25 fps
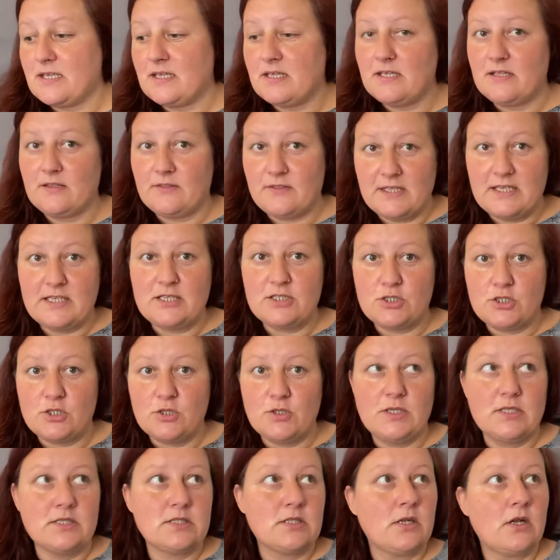these do
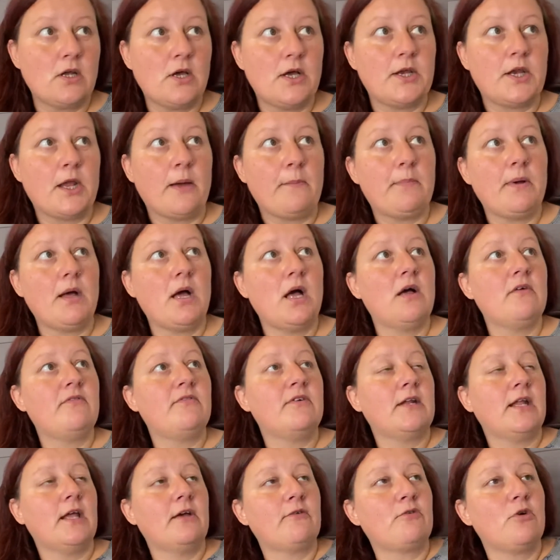need to line up
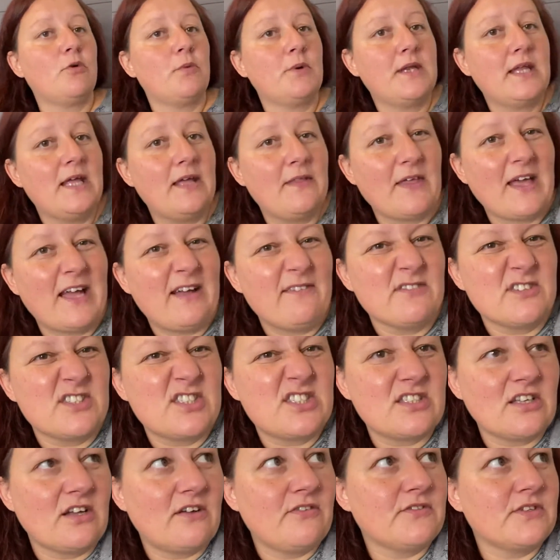perfectly. I've got one here that I haven't
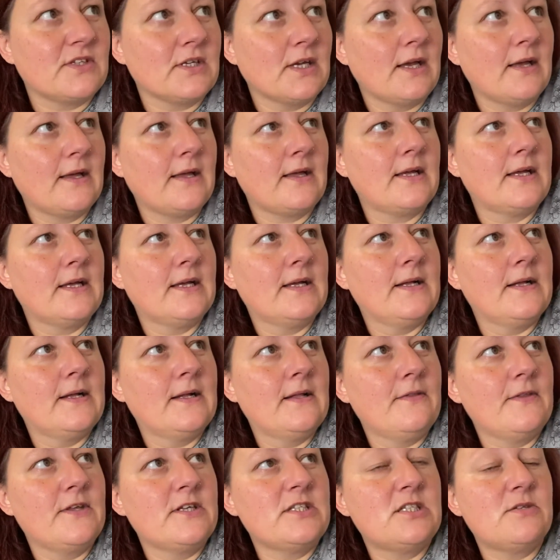stuffed yet.
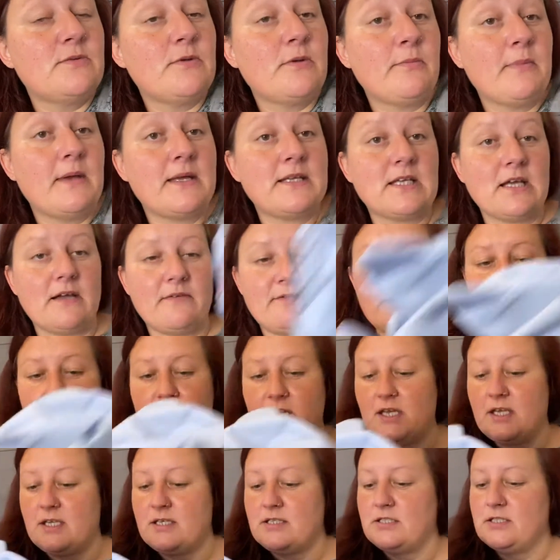This has been made out of a
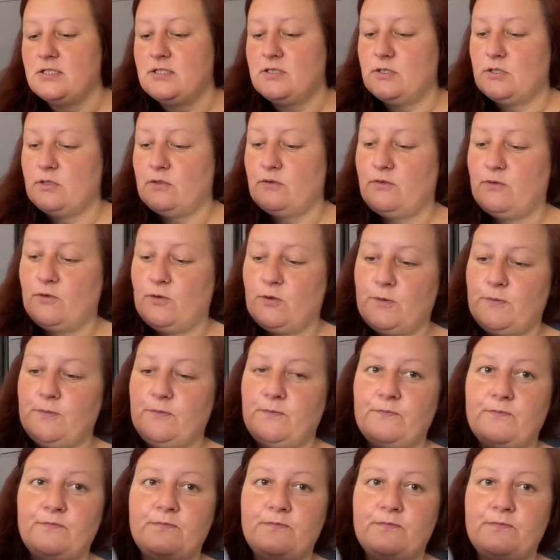nurse's uniform.